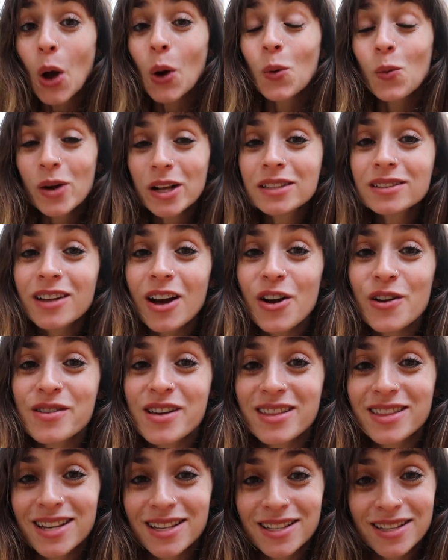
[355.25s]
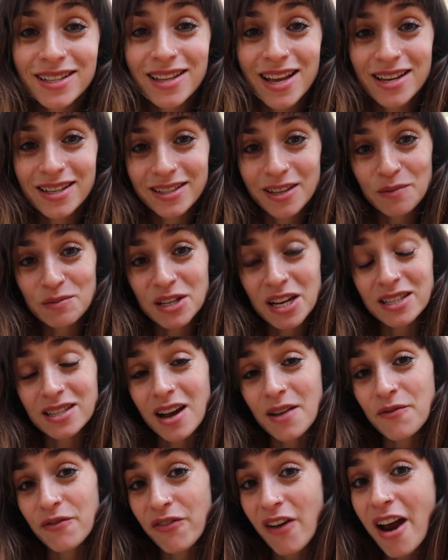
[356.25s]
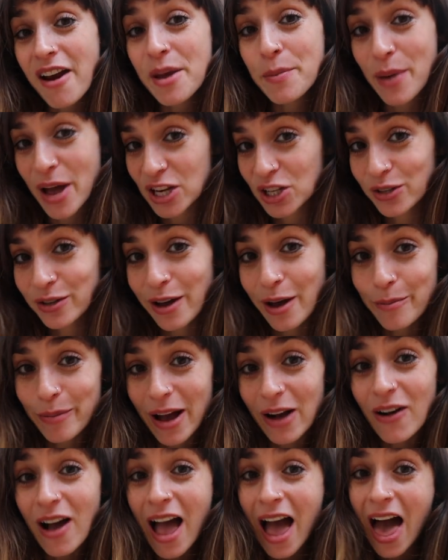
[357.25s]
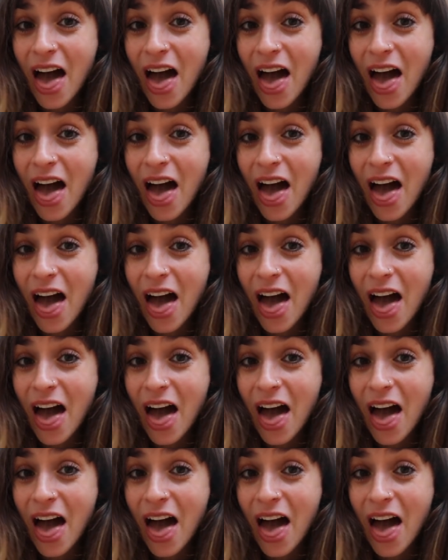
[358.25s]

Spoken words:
will know that this is a subject I'm very passionate about,